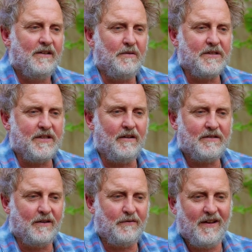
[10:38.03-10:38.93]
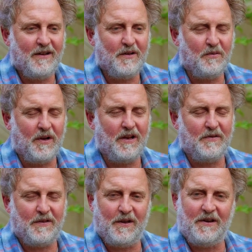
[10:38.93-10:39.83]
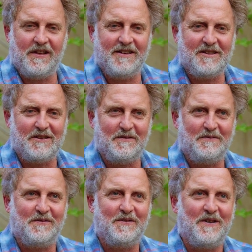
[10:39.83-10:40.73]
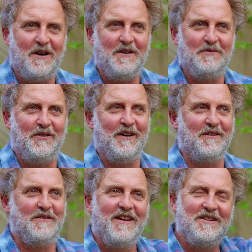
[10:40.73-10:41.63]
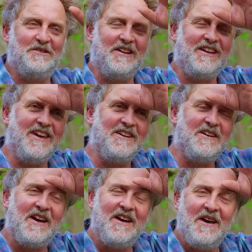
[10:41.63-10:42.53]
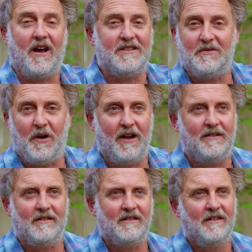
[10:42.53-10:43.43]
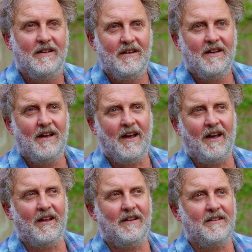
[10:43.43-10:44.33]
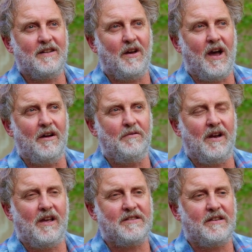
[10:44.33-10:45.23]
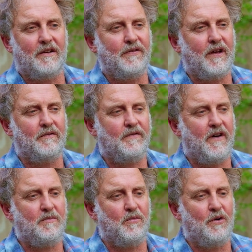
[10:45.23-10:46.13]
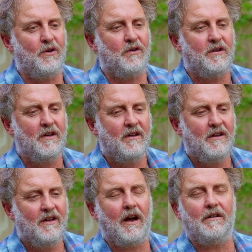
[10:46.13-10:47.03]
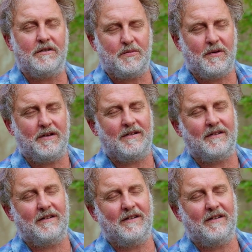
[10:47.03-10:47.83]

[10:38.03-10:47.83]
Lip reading: the result of well over 30 years of drinking all kinds of wine. And, you know, I realized I found far more encouragement